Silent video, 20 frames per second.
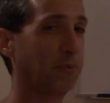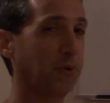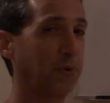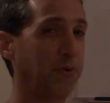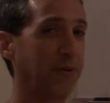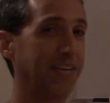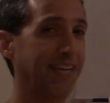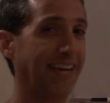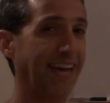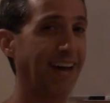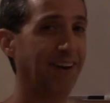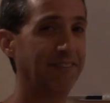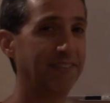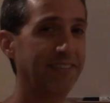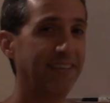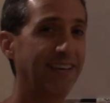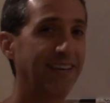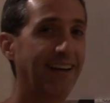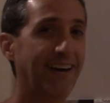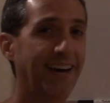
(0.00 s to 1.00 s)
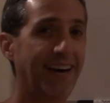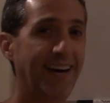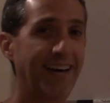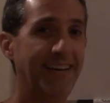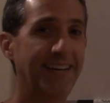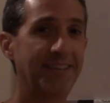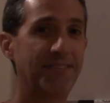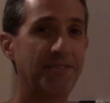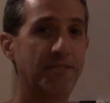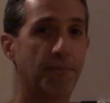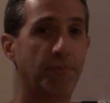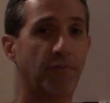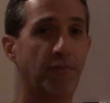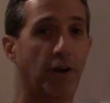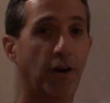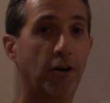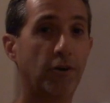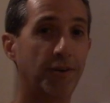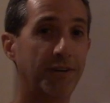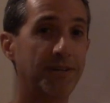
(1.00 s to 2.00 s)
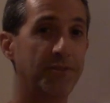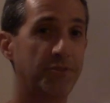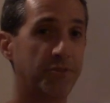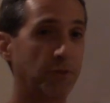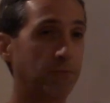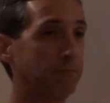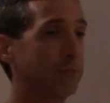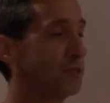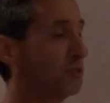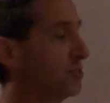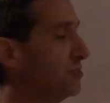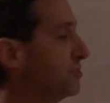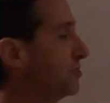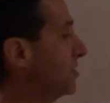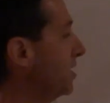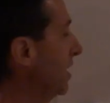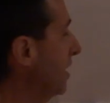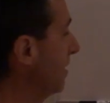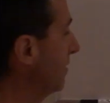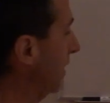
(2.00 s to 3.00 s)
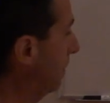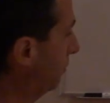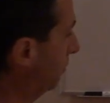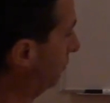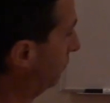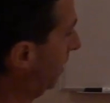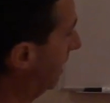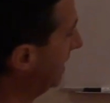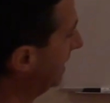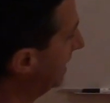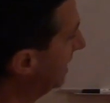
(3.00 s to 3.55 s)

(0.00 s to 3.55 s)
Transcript: pruning out uh, some of our creosote bushes that were right